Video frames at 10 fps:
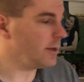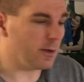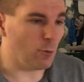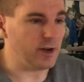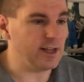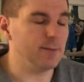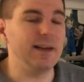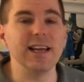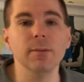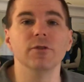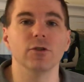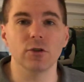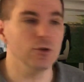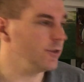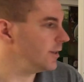winning as many games as you're
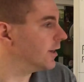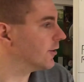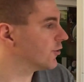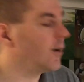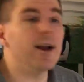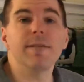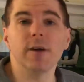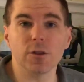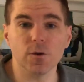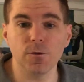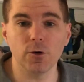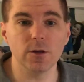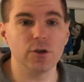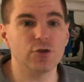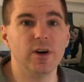losing here. They're trying to find their
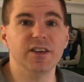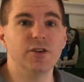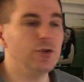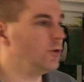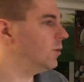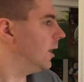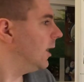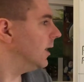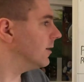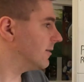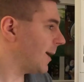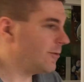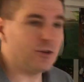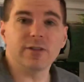footing, they're trying to establish their